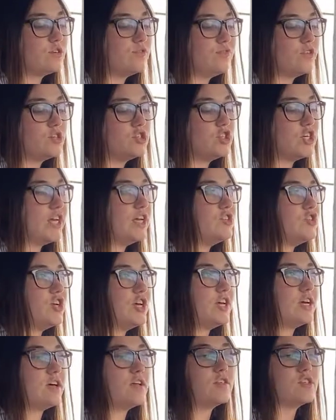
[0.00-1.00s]
are for
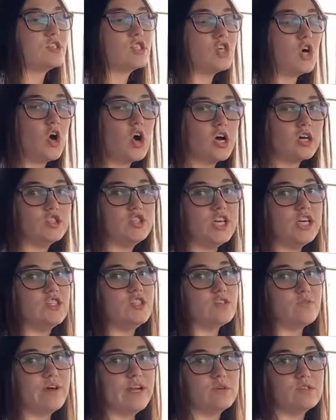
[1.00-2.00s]
changing the song,
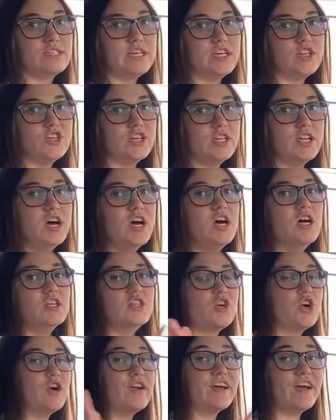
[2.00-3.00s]
changing the radio station,
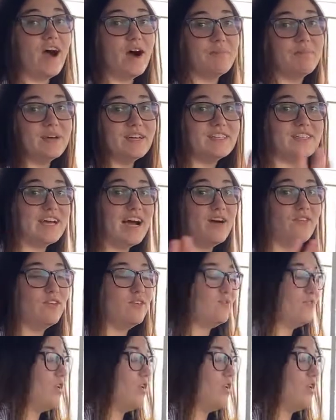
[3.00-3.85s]
turning up and down the